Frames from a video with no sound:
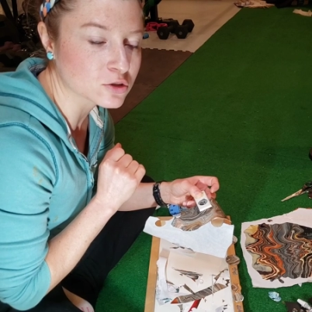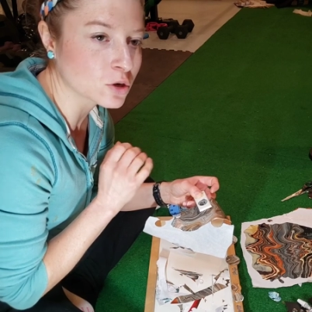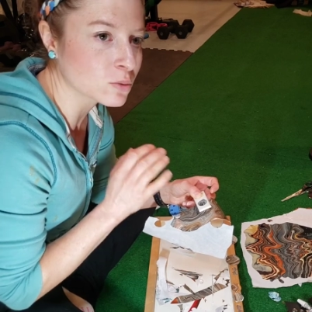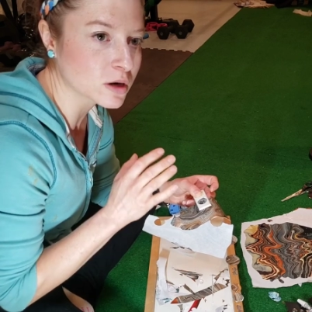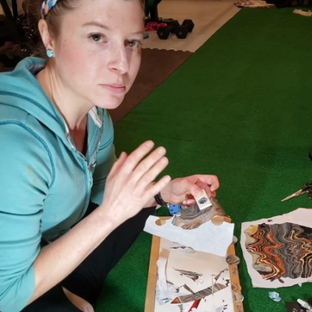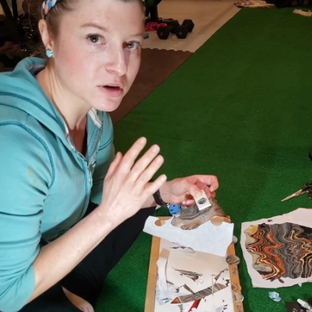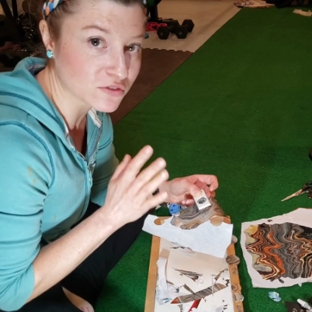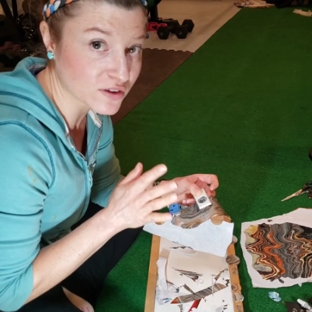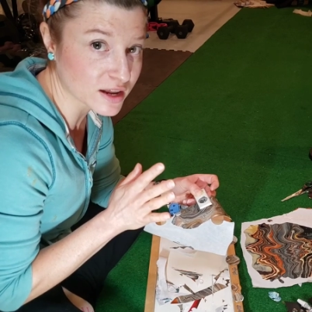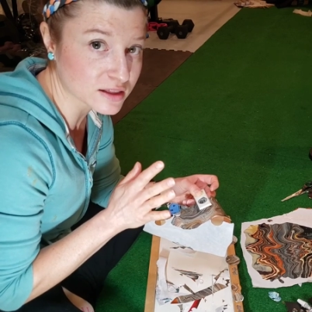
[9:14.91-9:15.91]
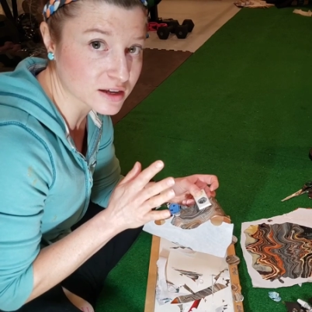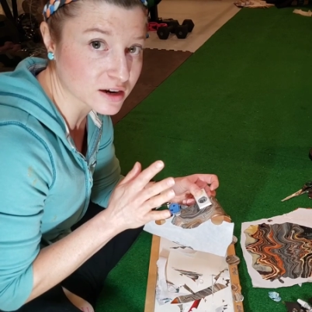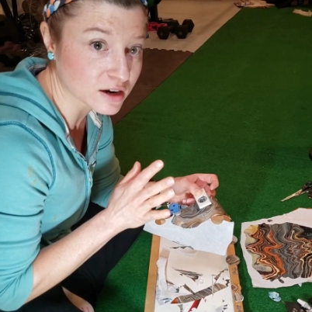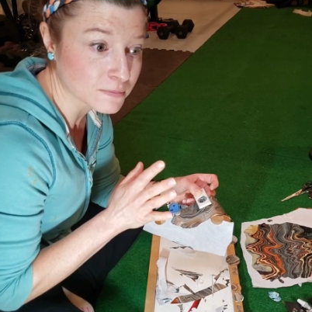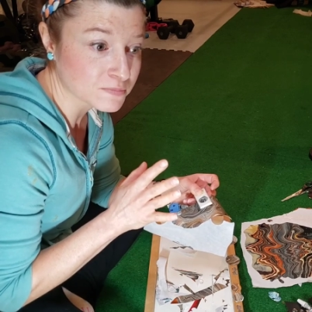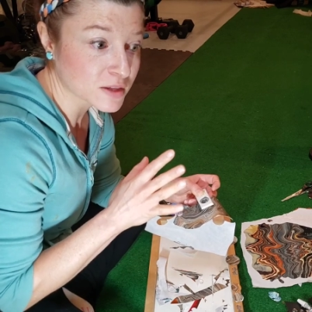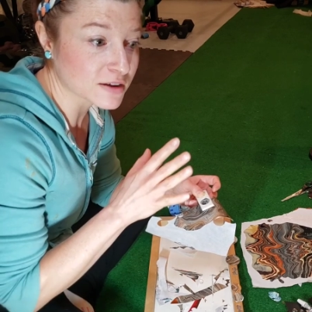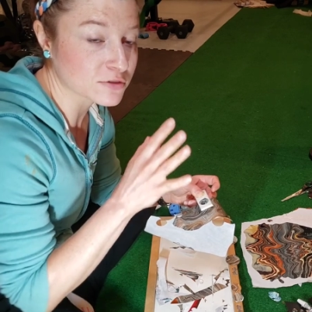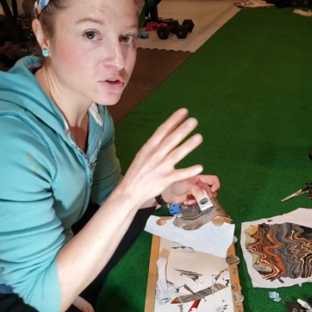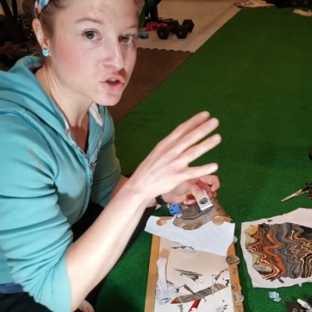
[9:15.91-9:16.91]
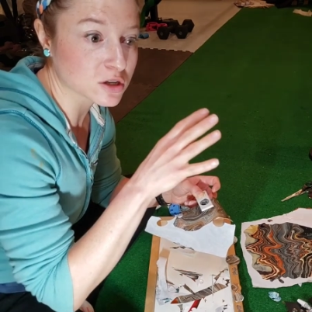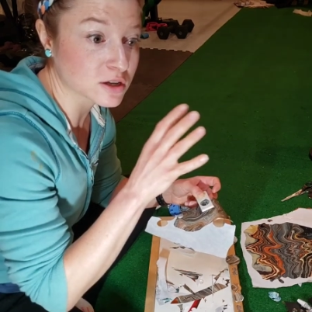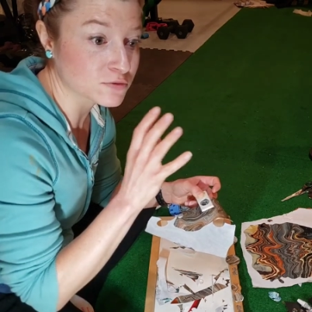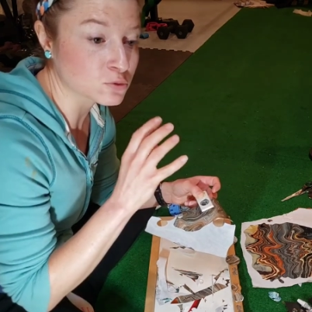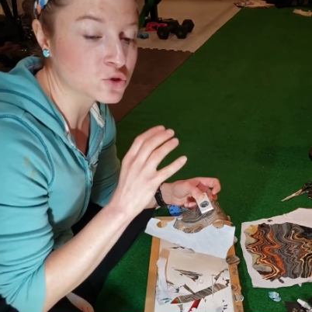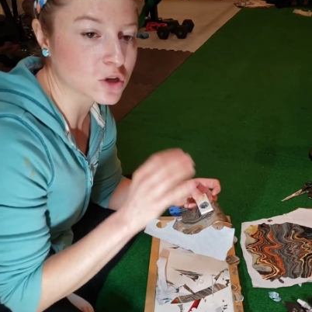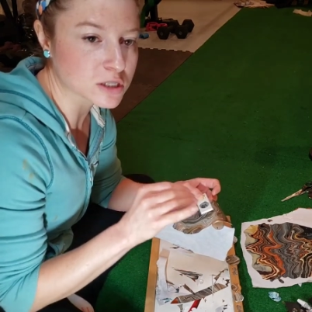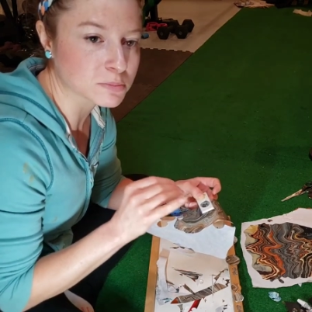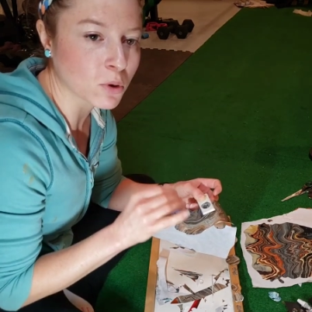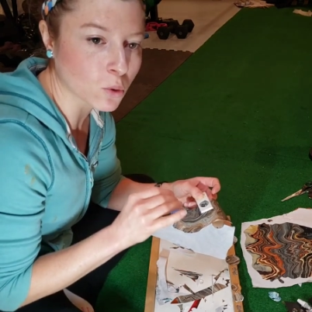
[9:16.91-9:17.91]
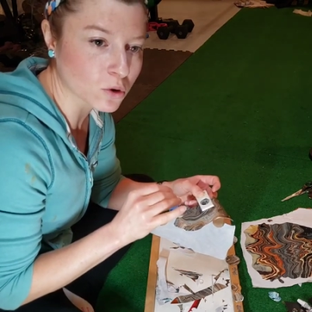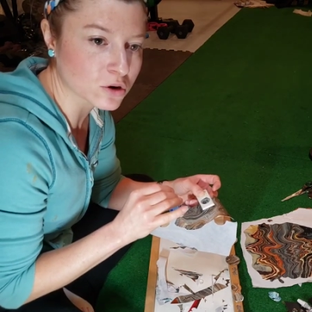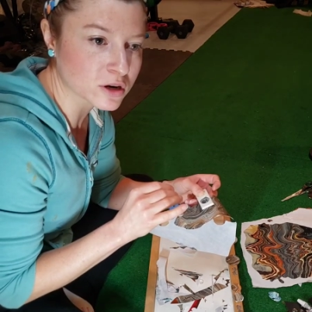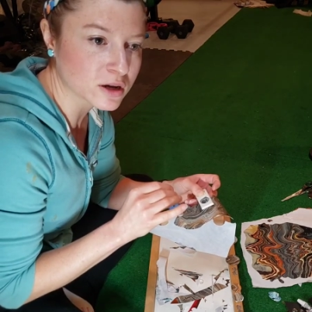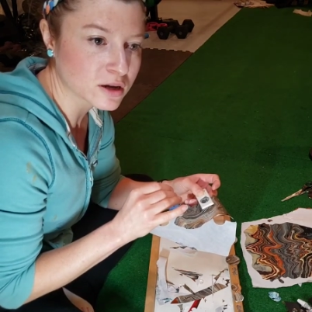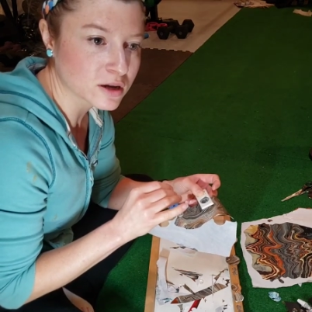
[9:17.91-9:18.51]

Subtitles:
You don't want to put a fan in there if you just poured,